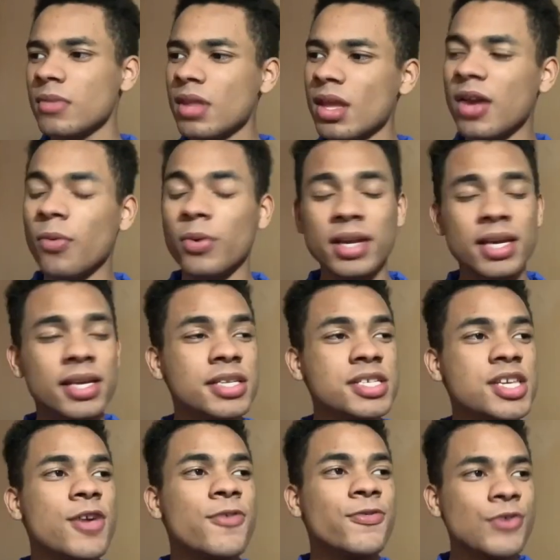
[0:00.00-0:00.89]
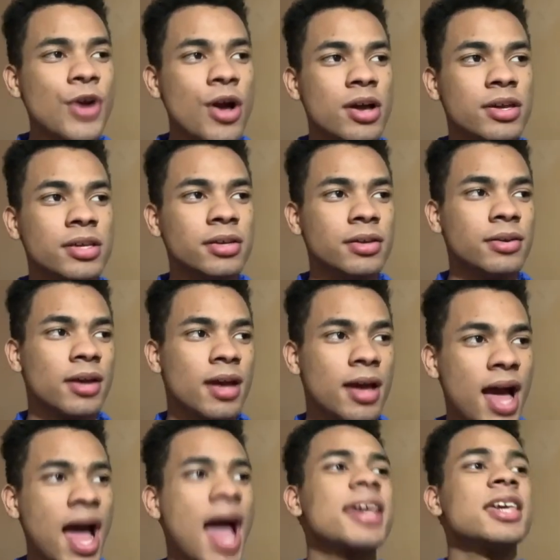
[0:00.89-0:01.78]
And when niggas get froggy,
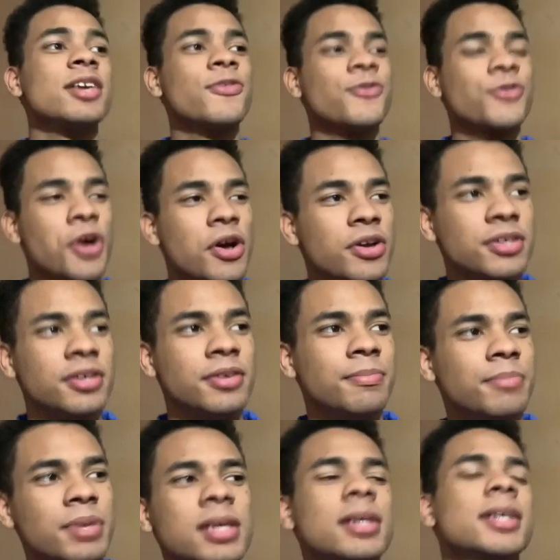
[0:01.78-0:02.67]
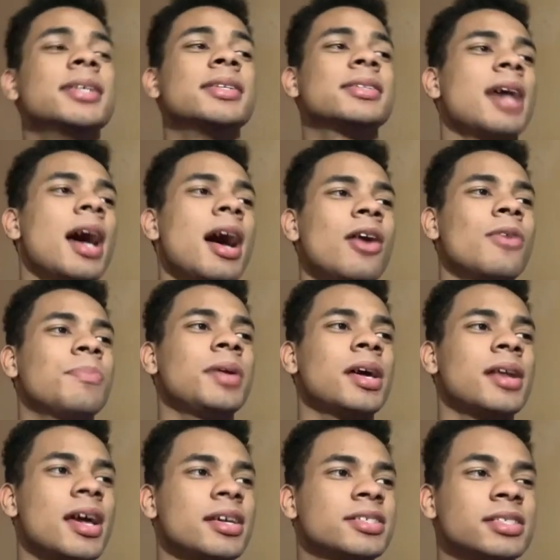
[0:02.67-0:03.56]
I get froggy because I don't play
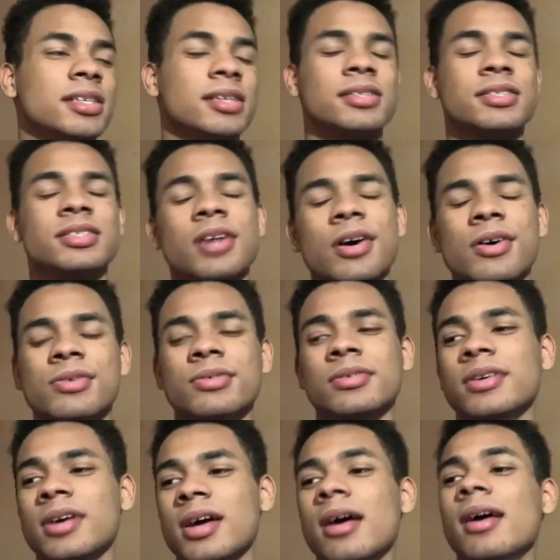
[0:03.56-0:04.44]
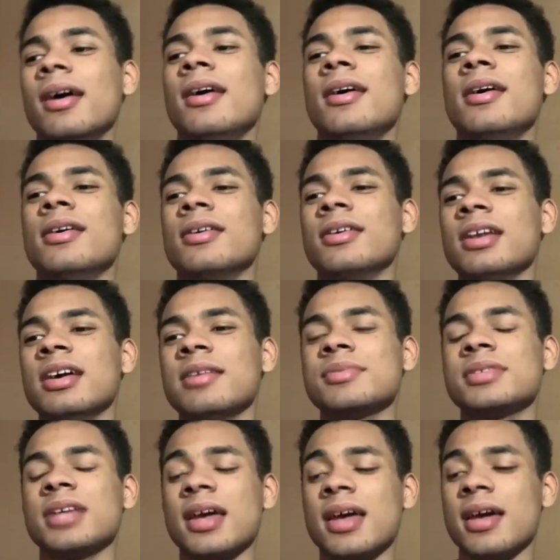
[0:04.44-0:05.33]
that shit. So, you know what I'm
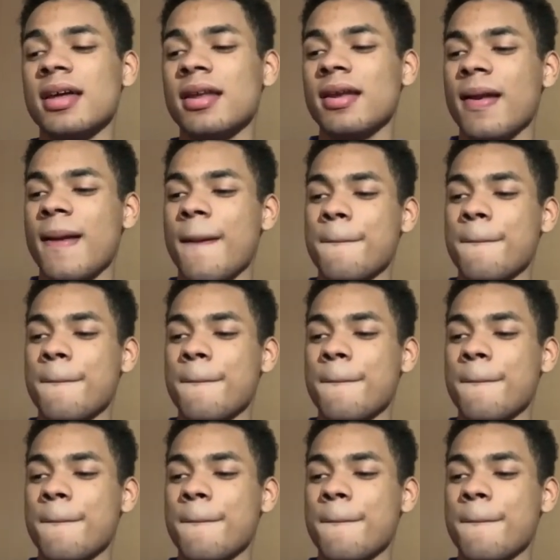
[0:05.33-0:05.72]
saying?